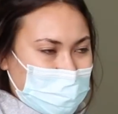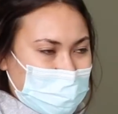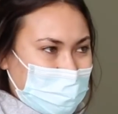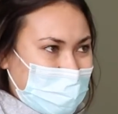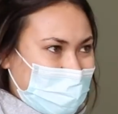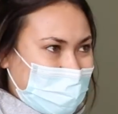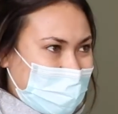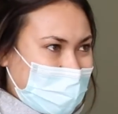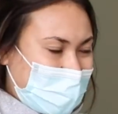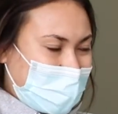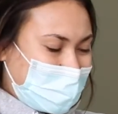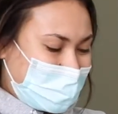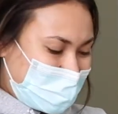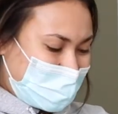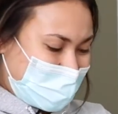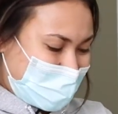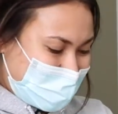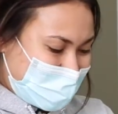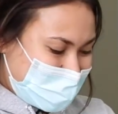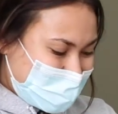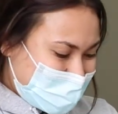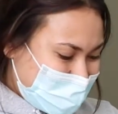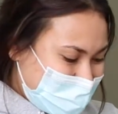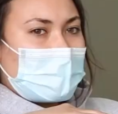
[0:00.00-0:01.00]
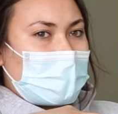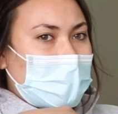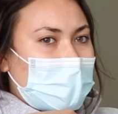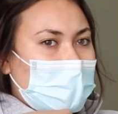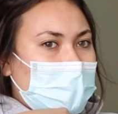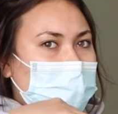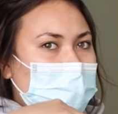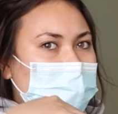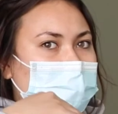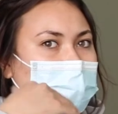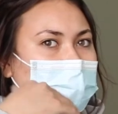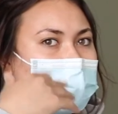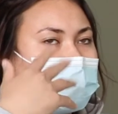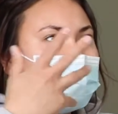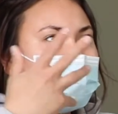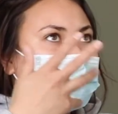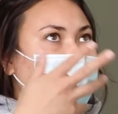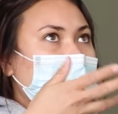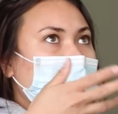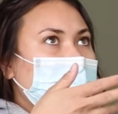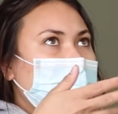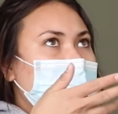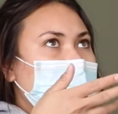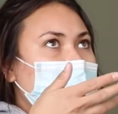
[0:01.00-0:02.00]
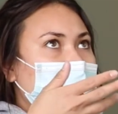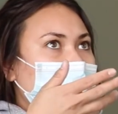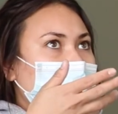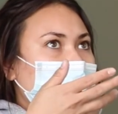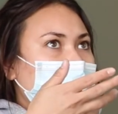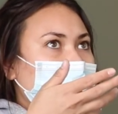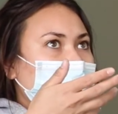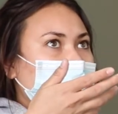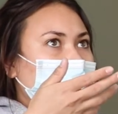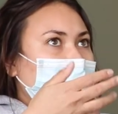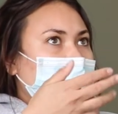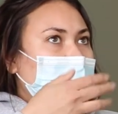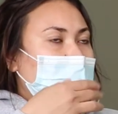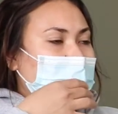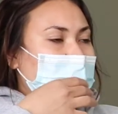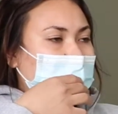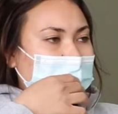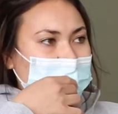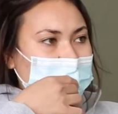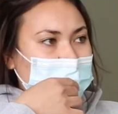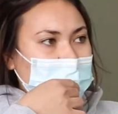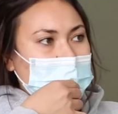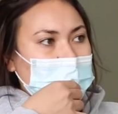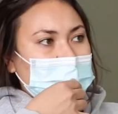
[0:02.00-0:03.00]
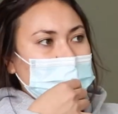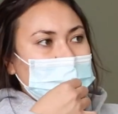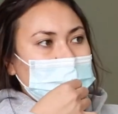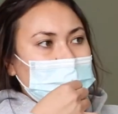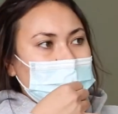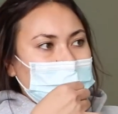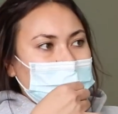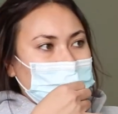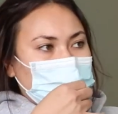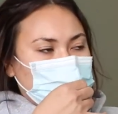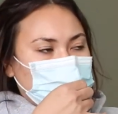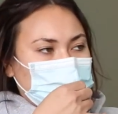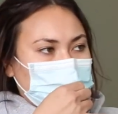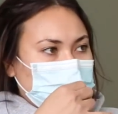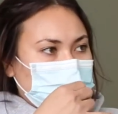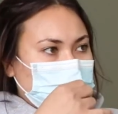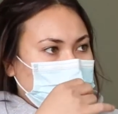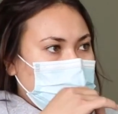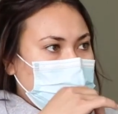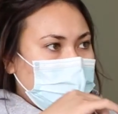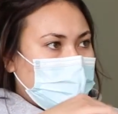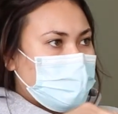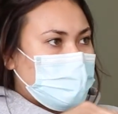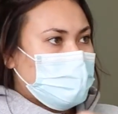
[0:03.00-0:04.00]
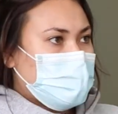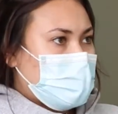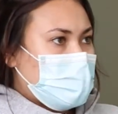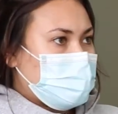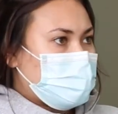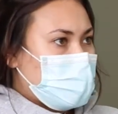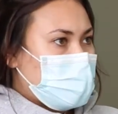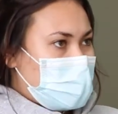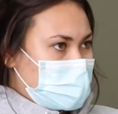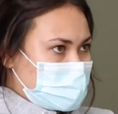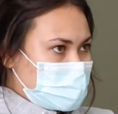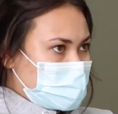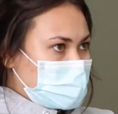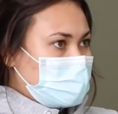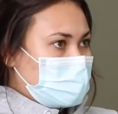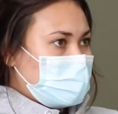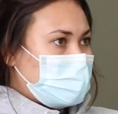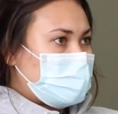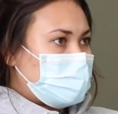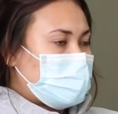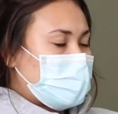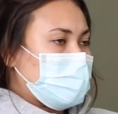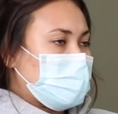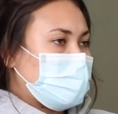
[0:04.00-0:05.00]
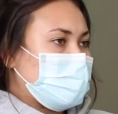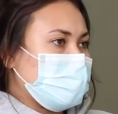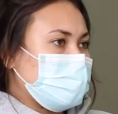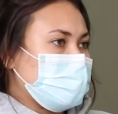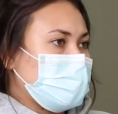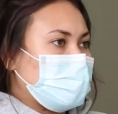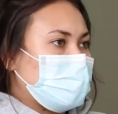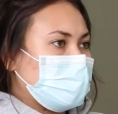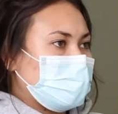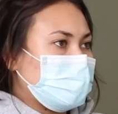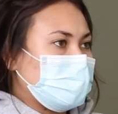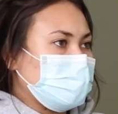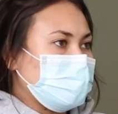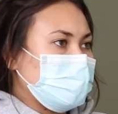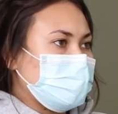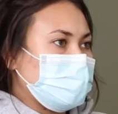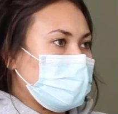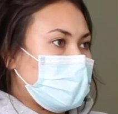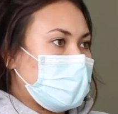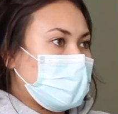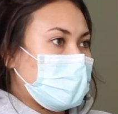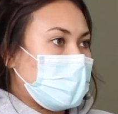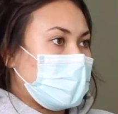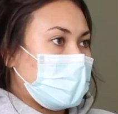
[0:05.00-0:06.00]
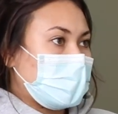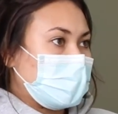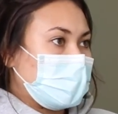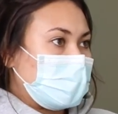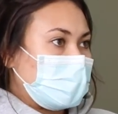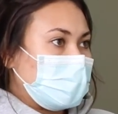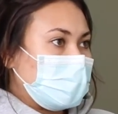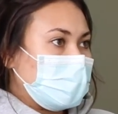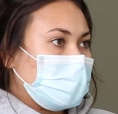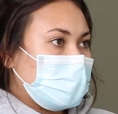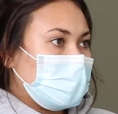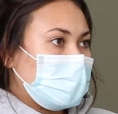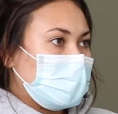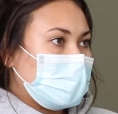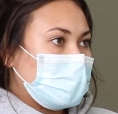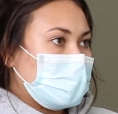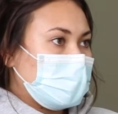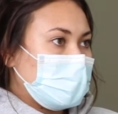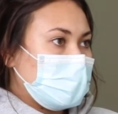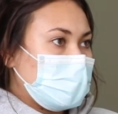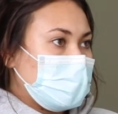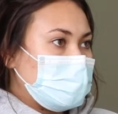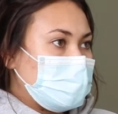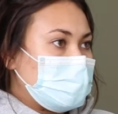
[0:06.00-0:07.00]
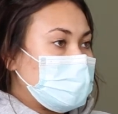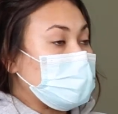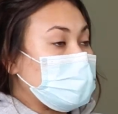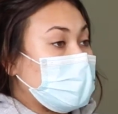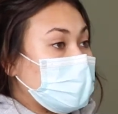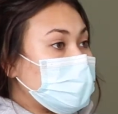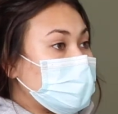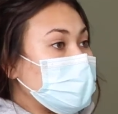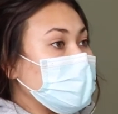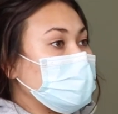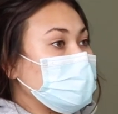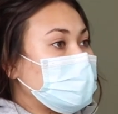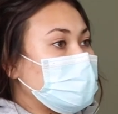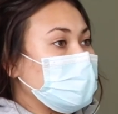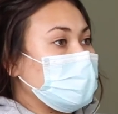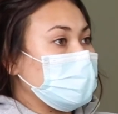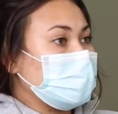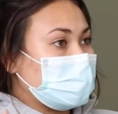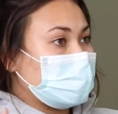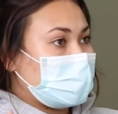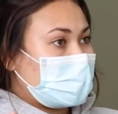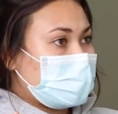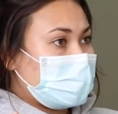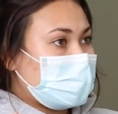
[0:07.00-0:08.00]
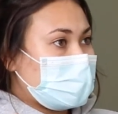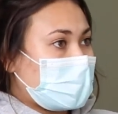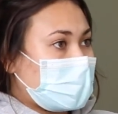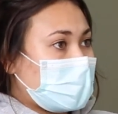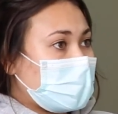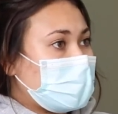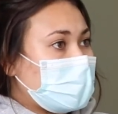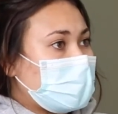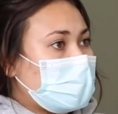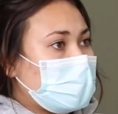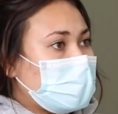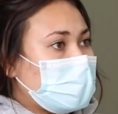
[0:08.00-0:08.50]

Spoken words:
We can handle this. Are there certain tips that you would offer to make that process easier for someone considering switching to the lease side?